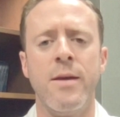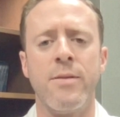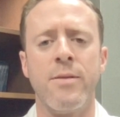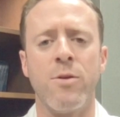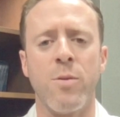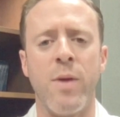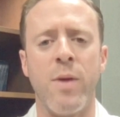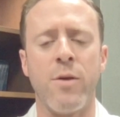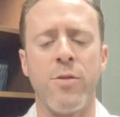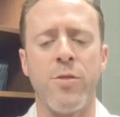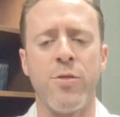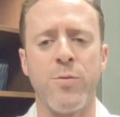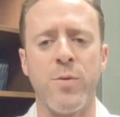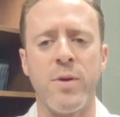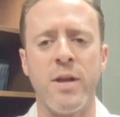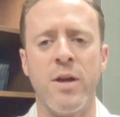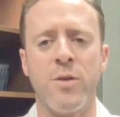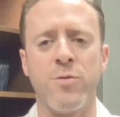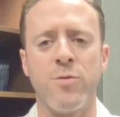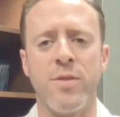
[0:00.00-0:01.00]
There are about
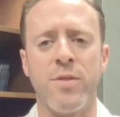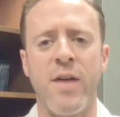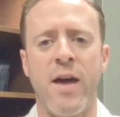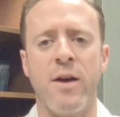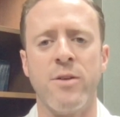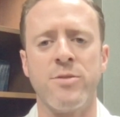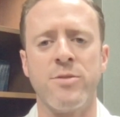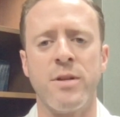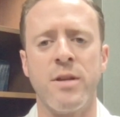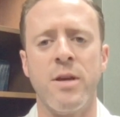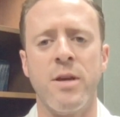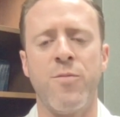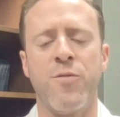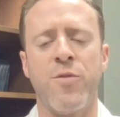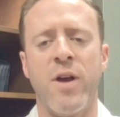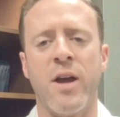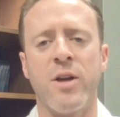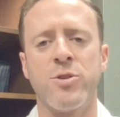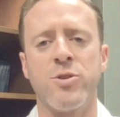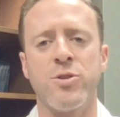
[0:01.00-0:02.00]
300,000 hip
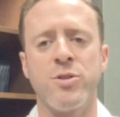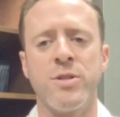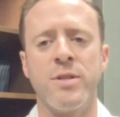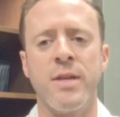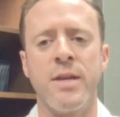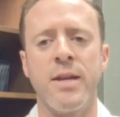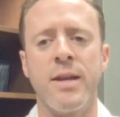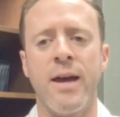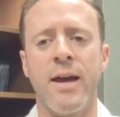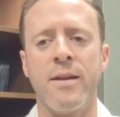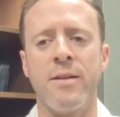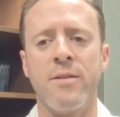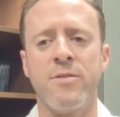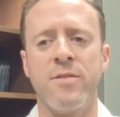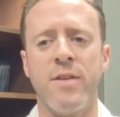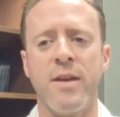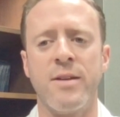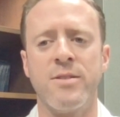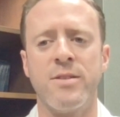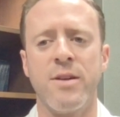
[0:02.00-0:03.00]
fractures in the United
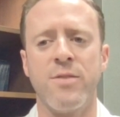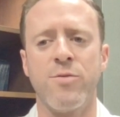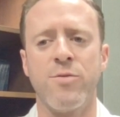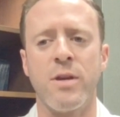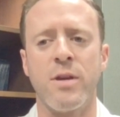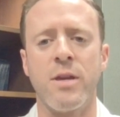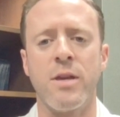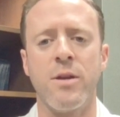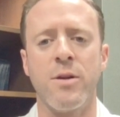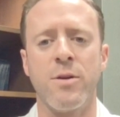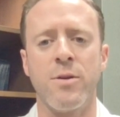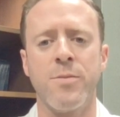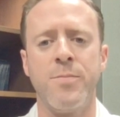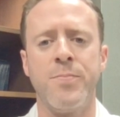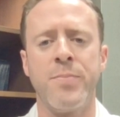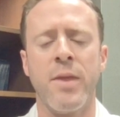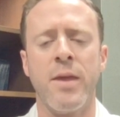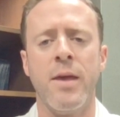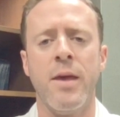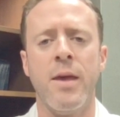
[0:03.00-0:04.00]
States every year.
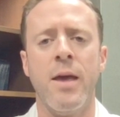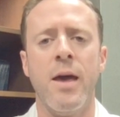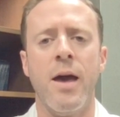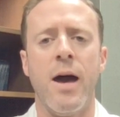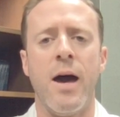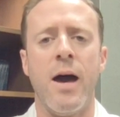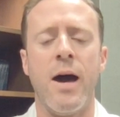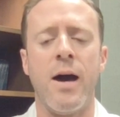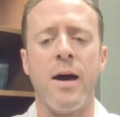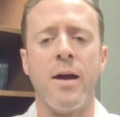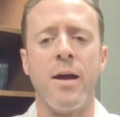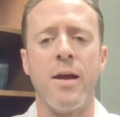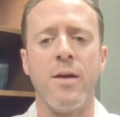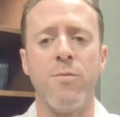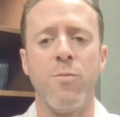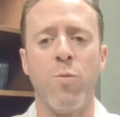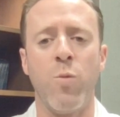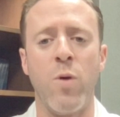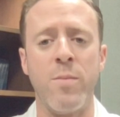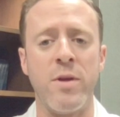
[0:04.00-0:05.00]
Uh,
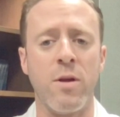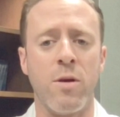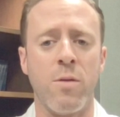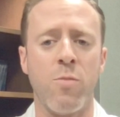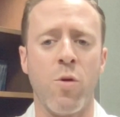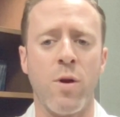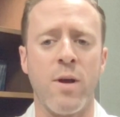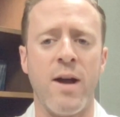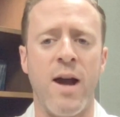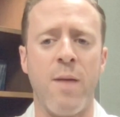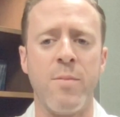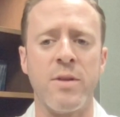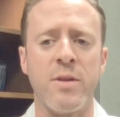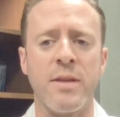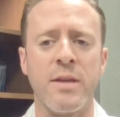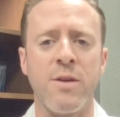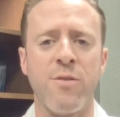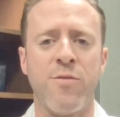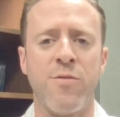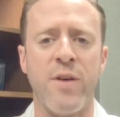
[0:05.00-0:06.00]
women are more
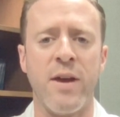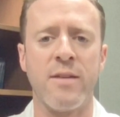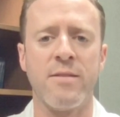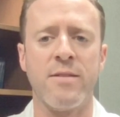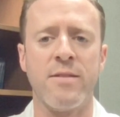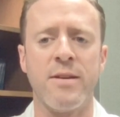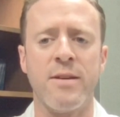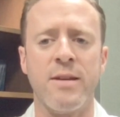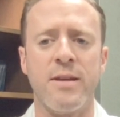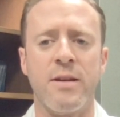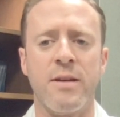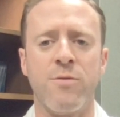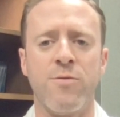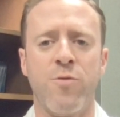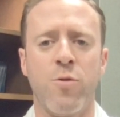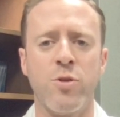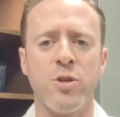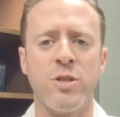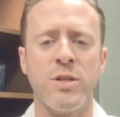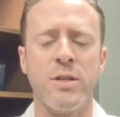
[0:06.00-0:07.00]
commonly affected, and
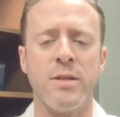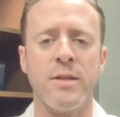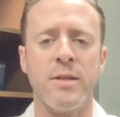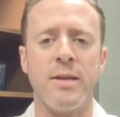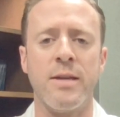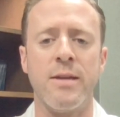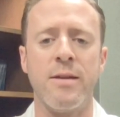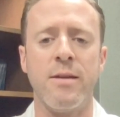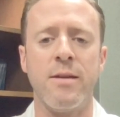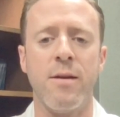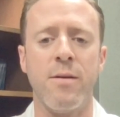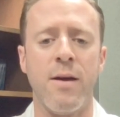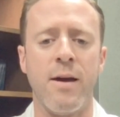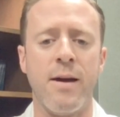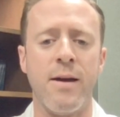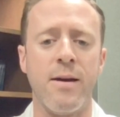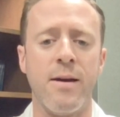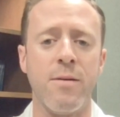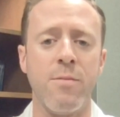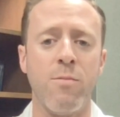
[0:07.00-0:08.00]
unfortunately,
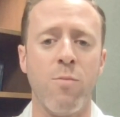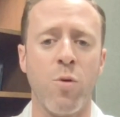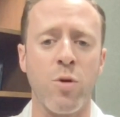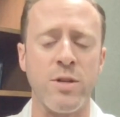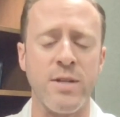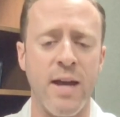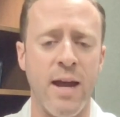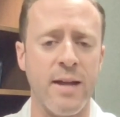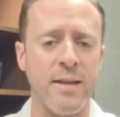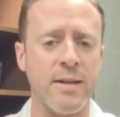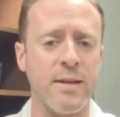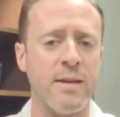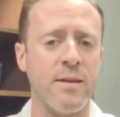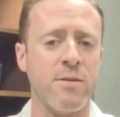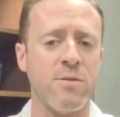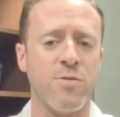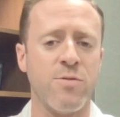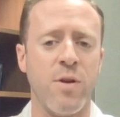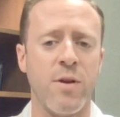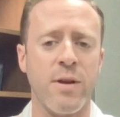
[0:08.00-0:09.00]
uh, mortality
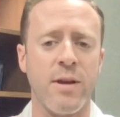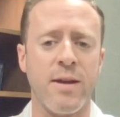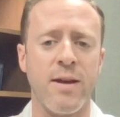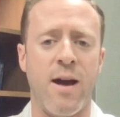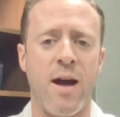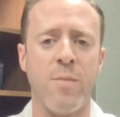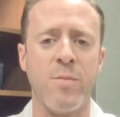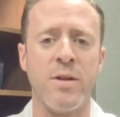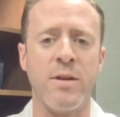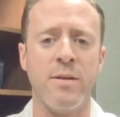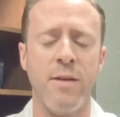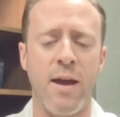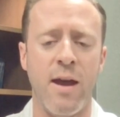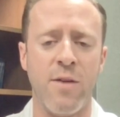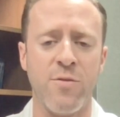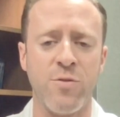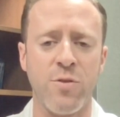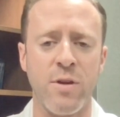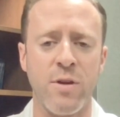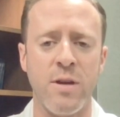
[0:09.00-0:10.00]
is very common
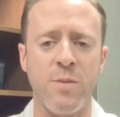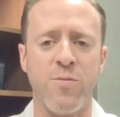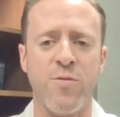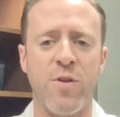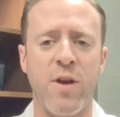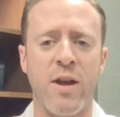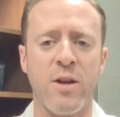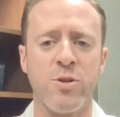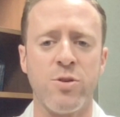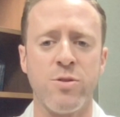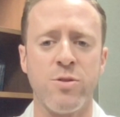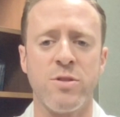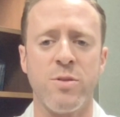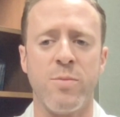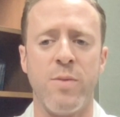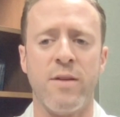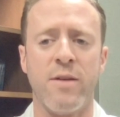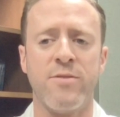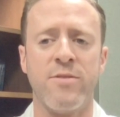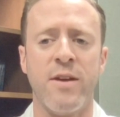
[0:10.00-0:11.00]
after hip fractures.
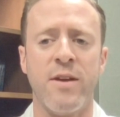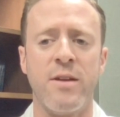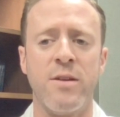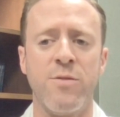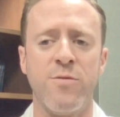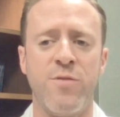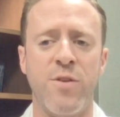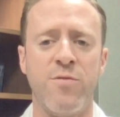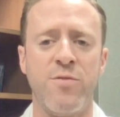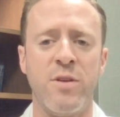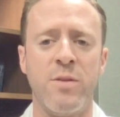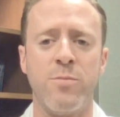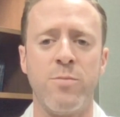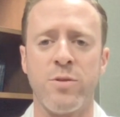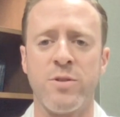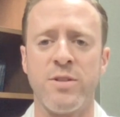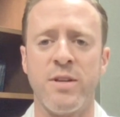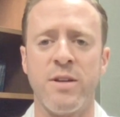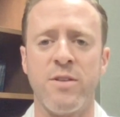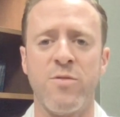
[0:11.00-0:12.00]
About 10 to 15
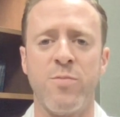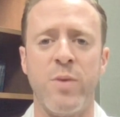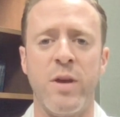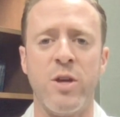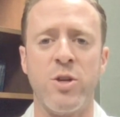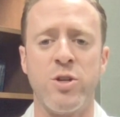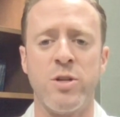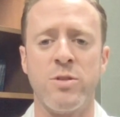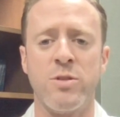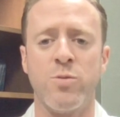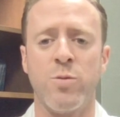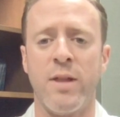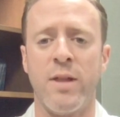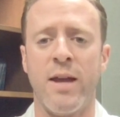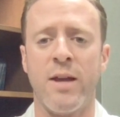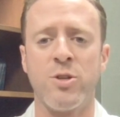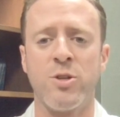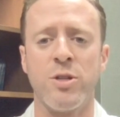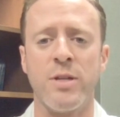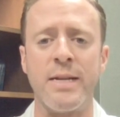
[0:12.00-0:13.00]
percent of patients will
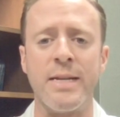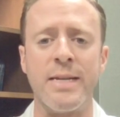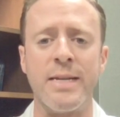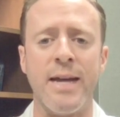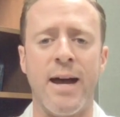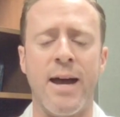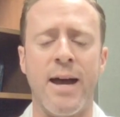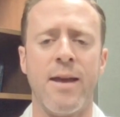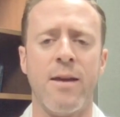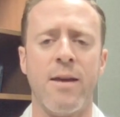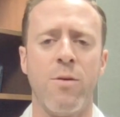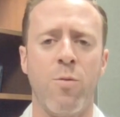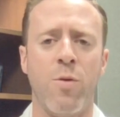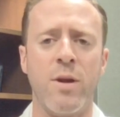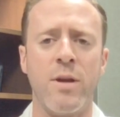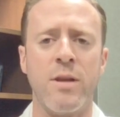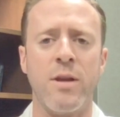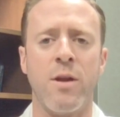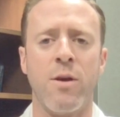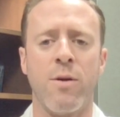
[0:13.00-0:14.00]
actually die at
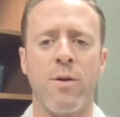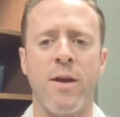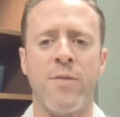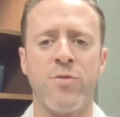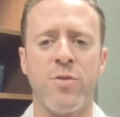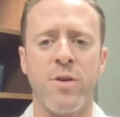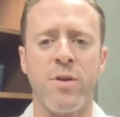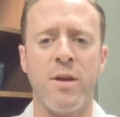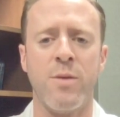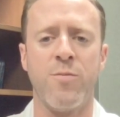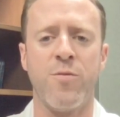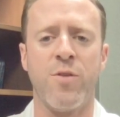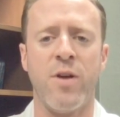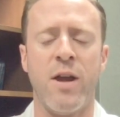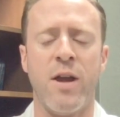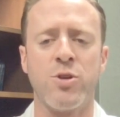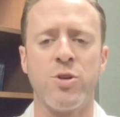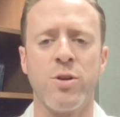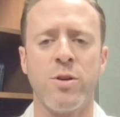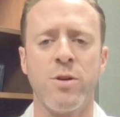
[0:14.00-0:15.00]
one year after a hip
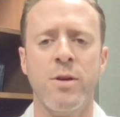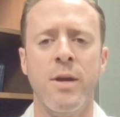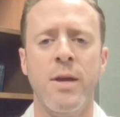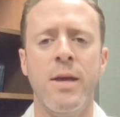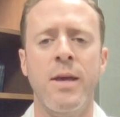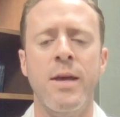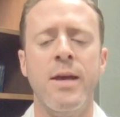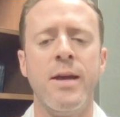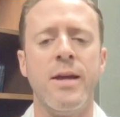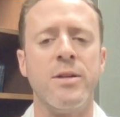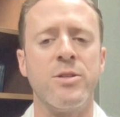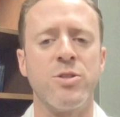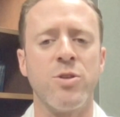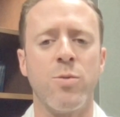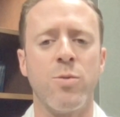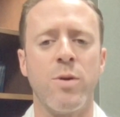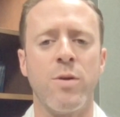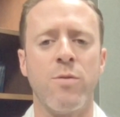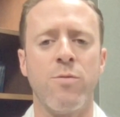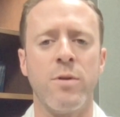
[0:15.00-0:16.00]
fracture. And so,
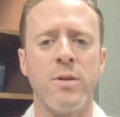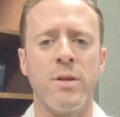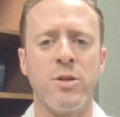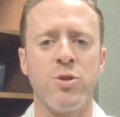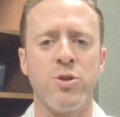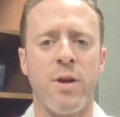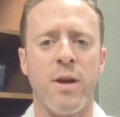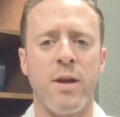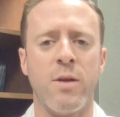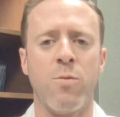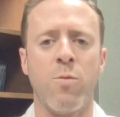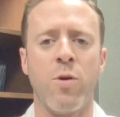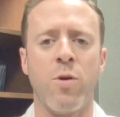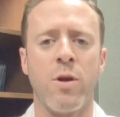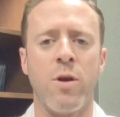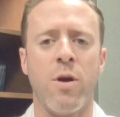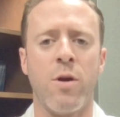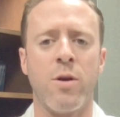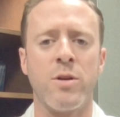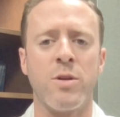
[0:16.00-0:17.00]
we really try and work
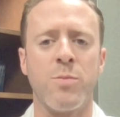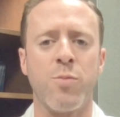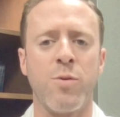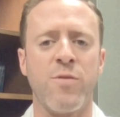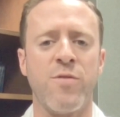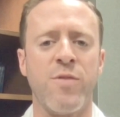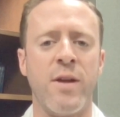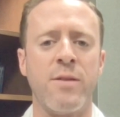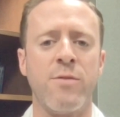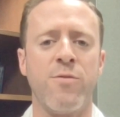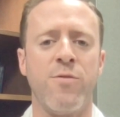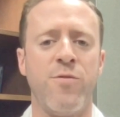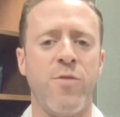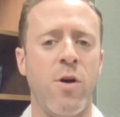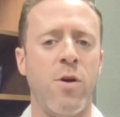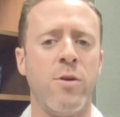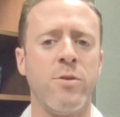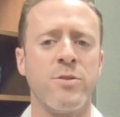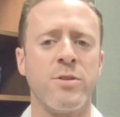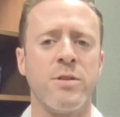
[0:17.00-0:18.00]
hard to prevent
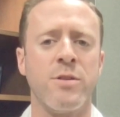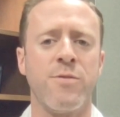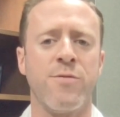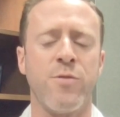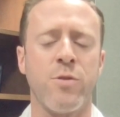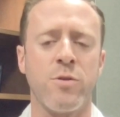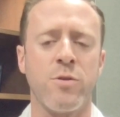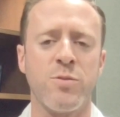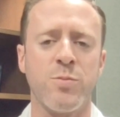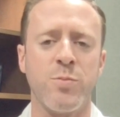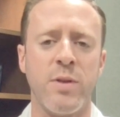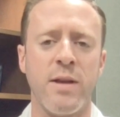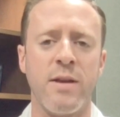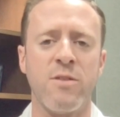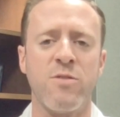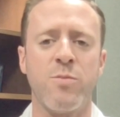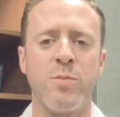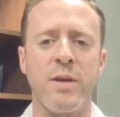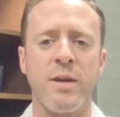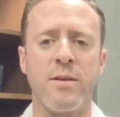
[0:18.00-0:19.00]
falls in the first
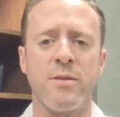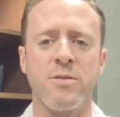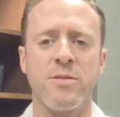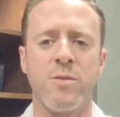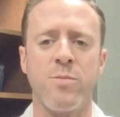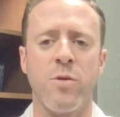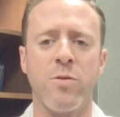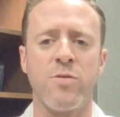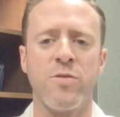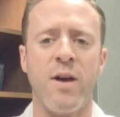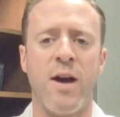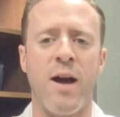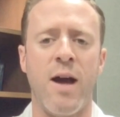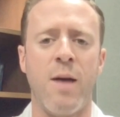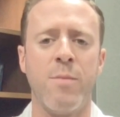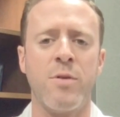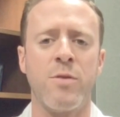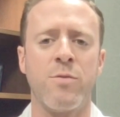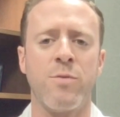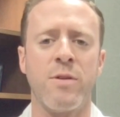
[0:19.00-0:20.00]
place because the most
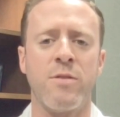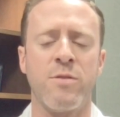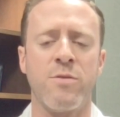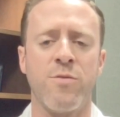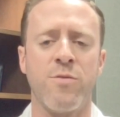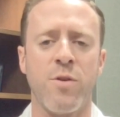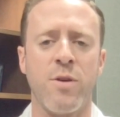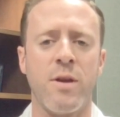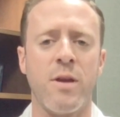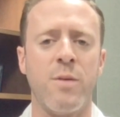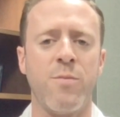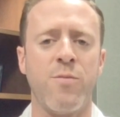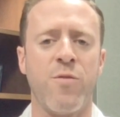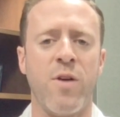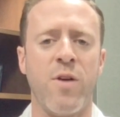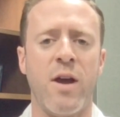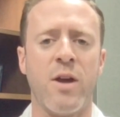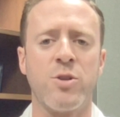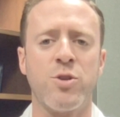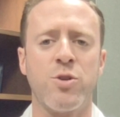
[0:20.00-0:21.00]
common reason for a hip
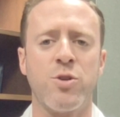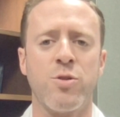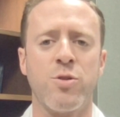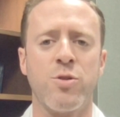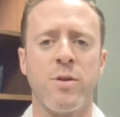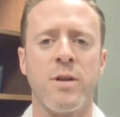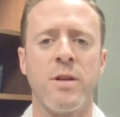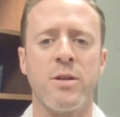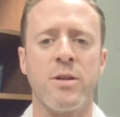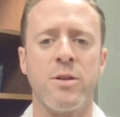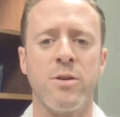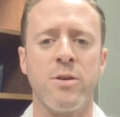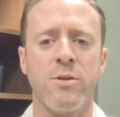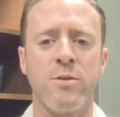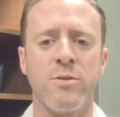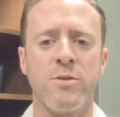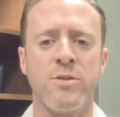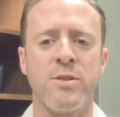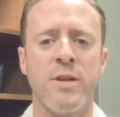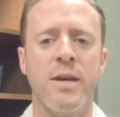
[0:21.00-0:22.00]
fracture in adults
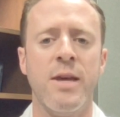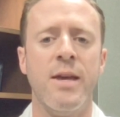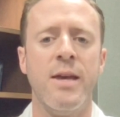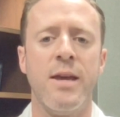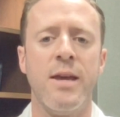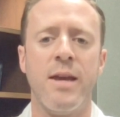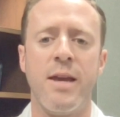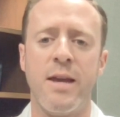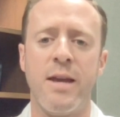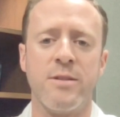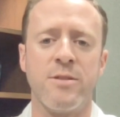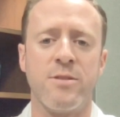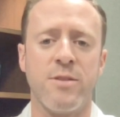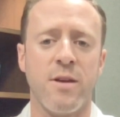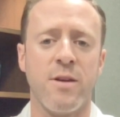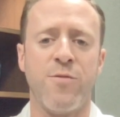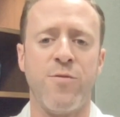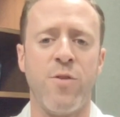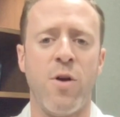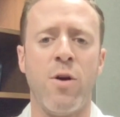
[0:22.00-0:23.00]
is a
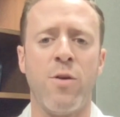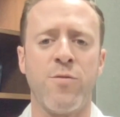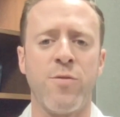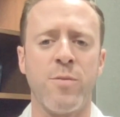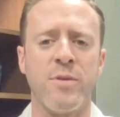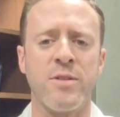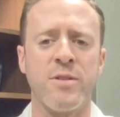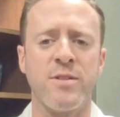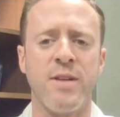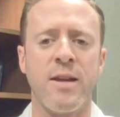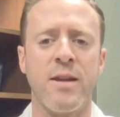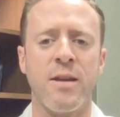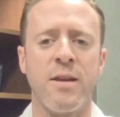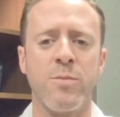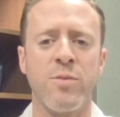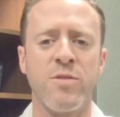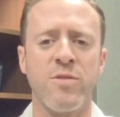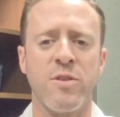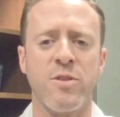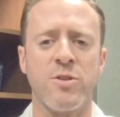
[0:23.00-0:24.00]
fall from a standing
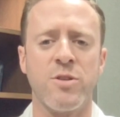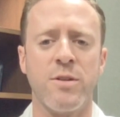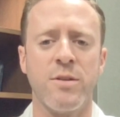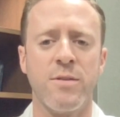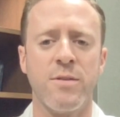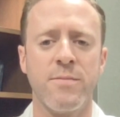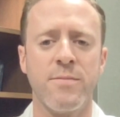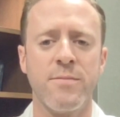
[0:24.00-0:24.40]
position.